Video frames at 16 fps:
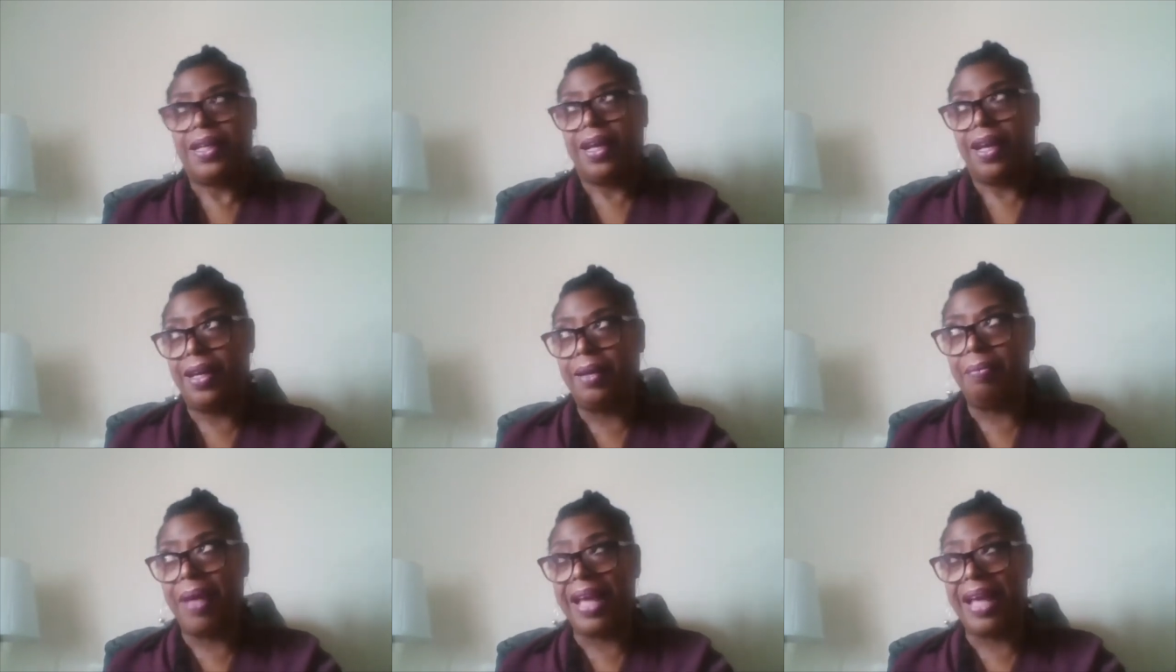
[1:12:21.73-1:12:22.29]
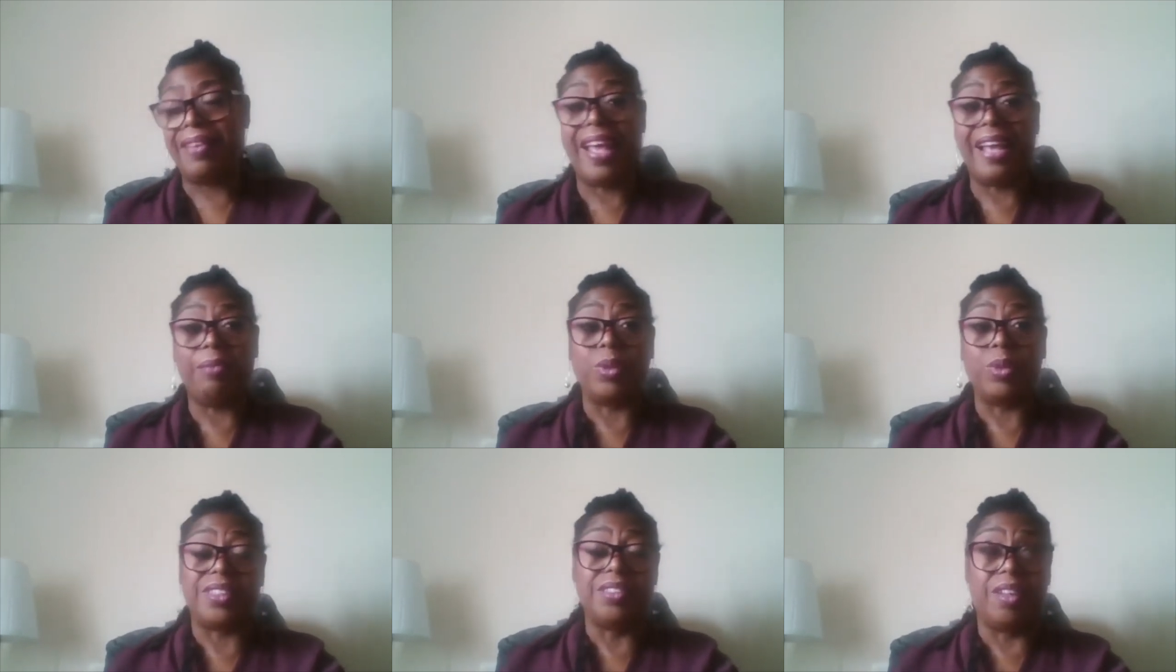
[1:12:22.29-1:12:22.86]
Um, and that
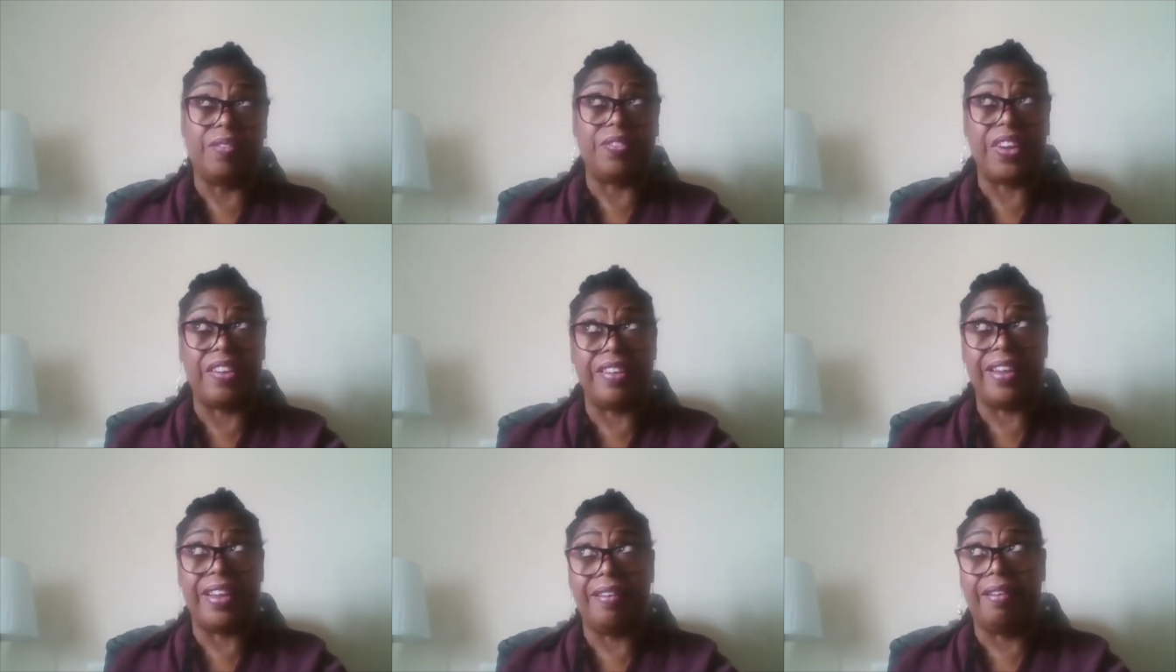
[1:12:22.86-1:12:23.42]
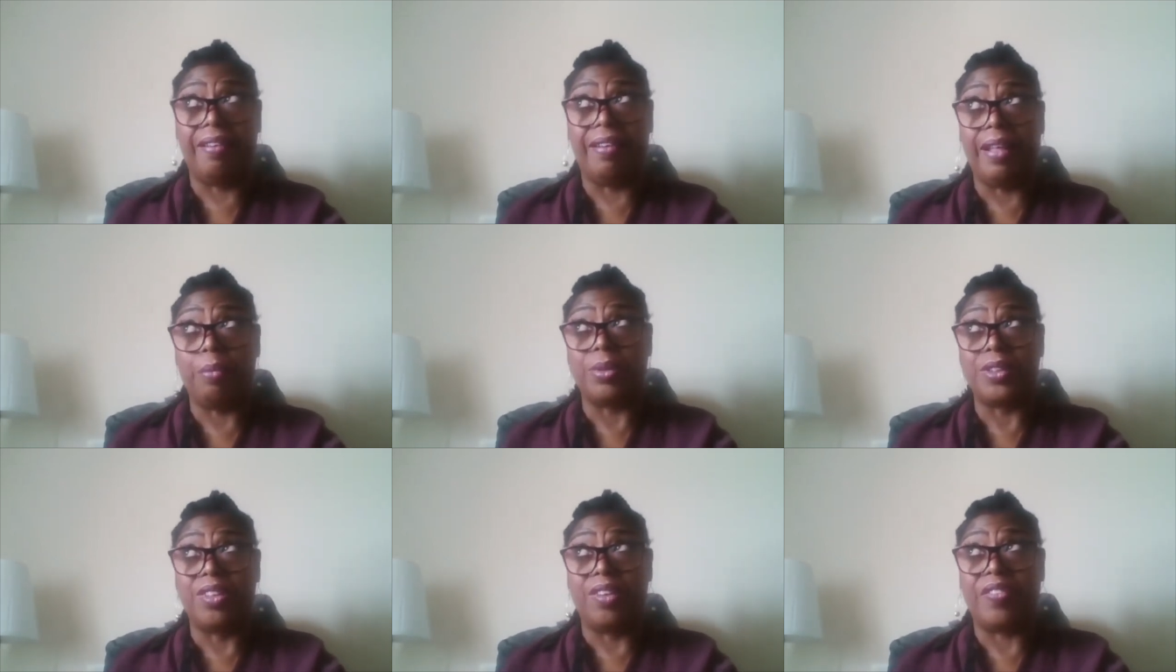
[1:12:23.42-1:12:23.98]
was not very, uh, that
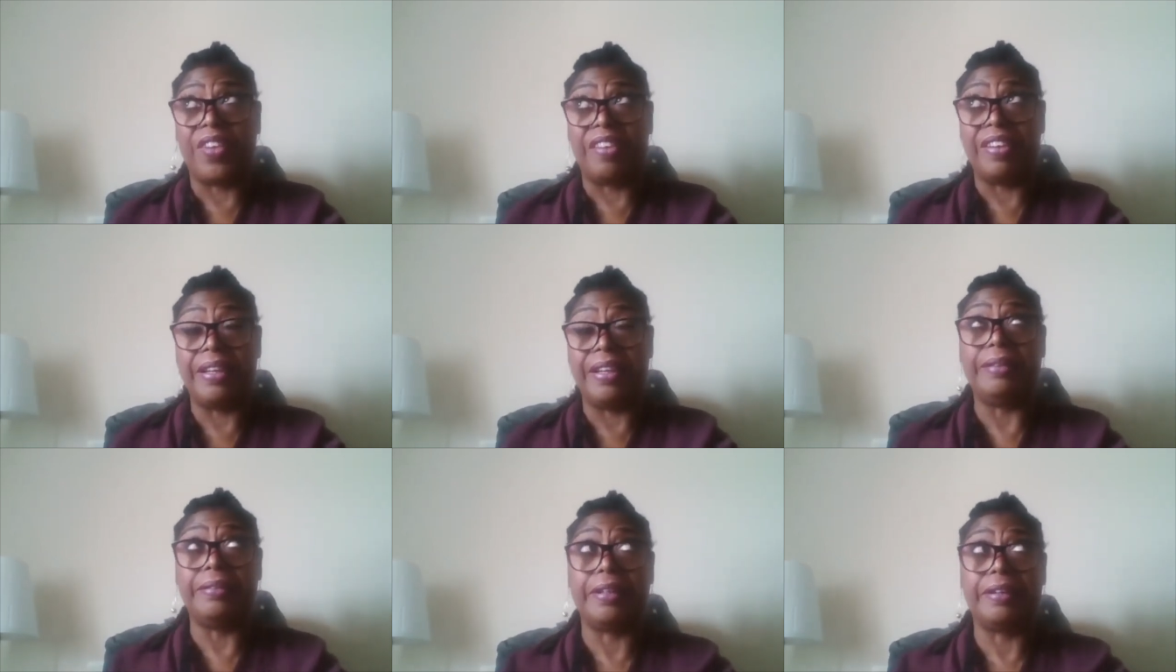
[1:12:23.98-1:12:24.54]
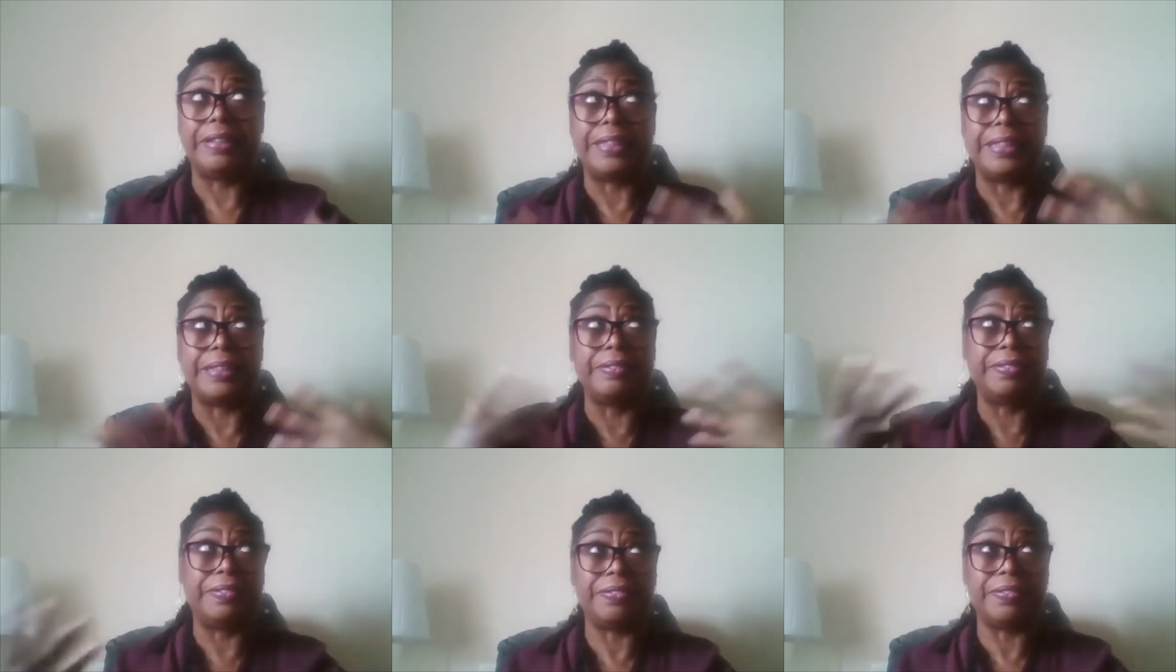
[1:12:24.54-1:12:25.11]
was not very kind of,